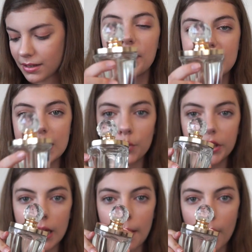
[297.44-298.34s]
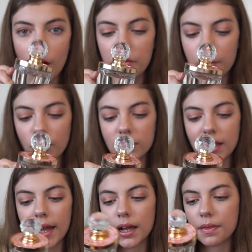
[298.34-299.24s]
This is what the perfume looks
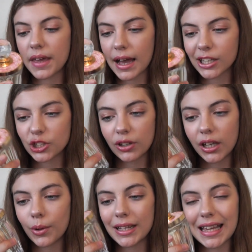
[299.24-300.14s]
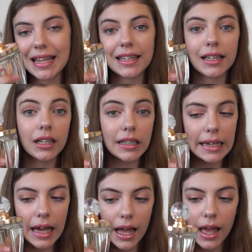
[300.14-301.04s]
like. The actual liquid is
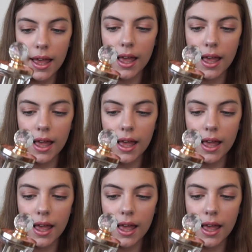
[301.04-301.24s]
clear.